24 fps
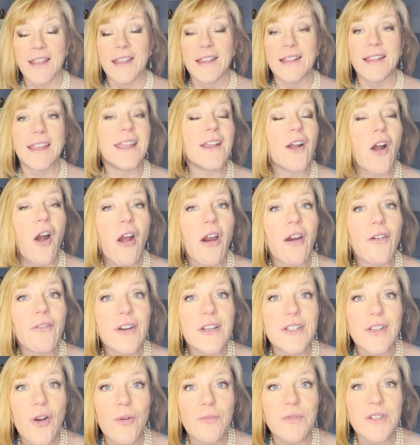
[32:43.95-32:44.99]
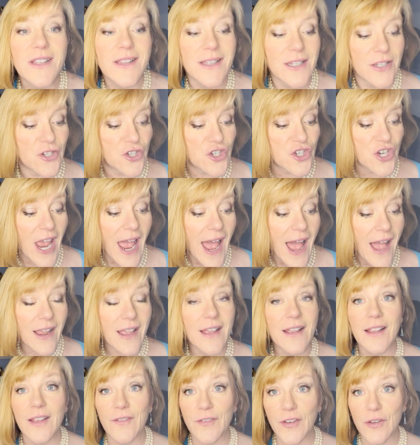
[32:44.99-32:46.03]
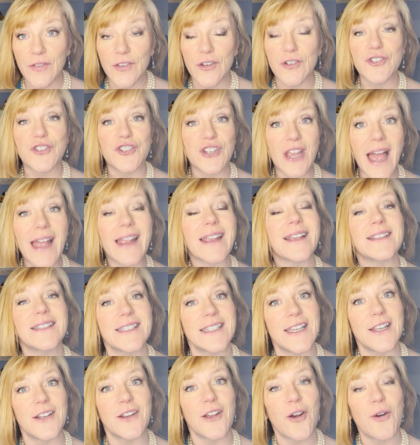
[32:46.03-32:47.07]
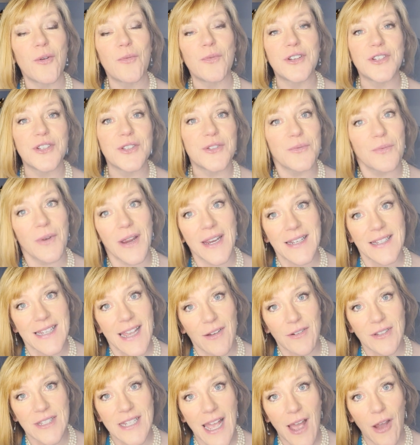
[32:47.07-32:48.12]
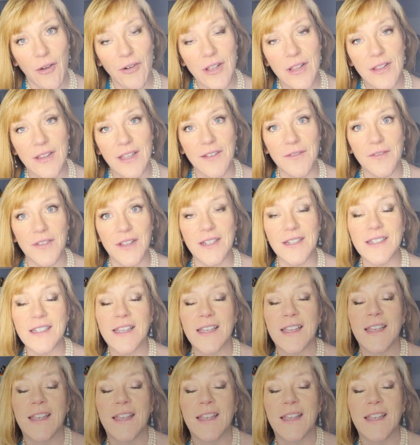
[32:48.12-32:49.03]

Lee Harvard is home to the Jack. There's Jack Casino, which is right downtown Cleveland.